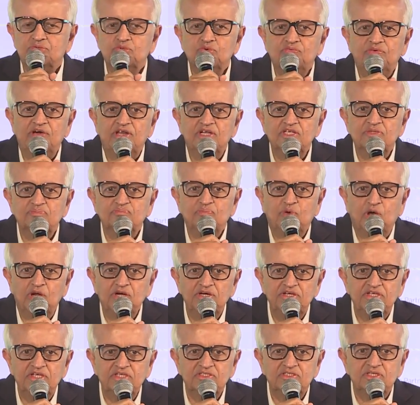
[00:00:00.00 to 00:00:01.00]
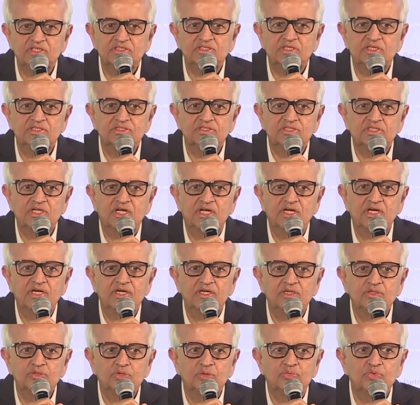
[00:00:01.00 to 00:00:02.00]
so far as politics is
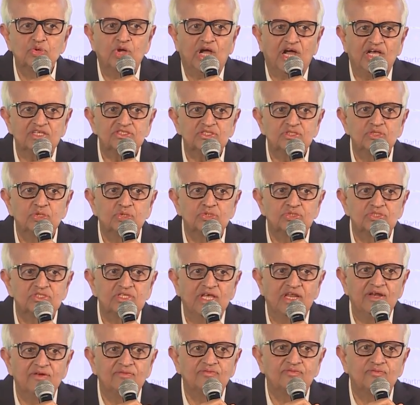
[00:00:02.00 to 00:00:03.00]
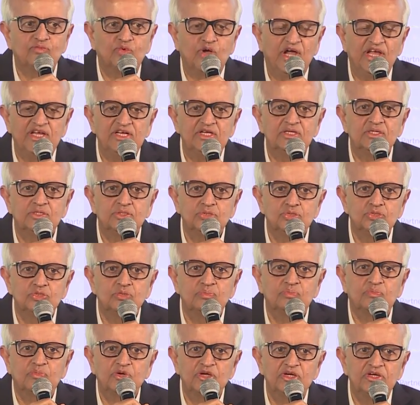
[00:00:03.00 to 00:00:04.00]
concerned, you have to ask yourself, why do
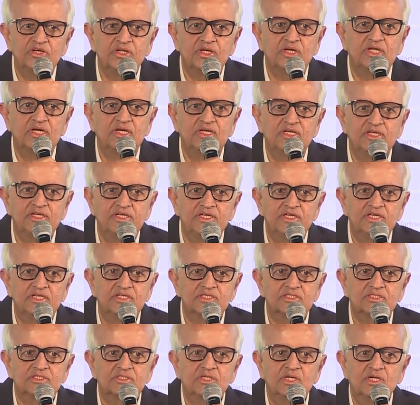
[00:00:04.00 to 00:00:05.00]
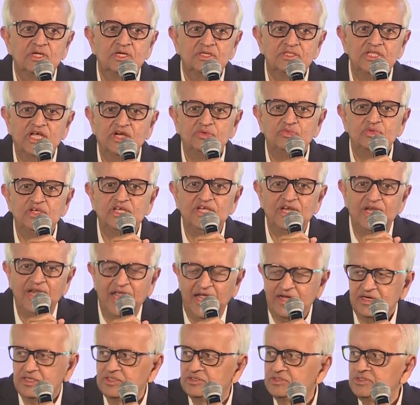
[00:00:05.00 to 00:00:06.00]
political leaders that we
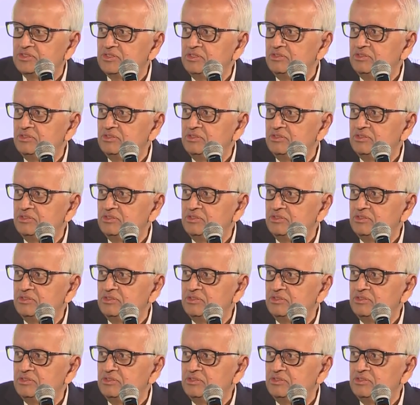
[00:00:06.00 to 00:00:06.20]
elect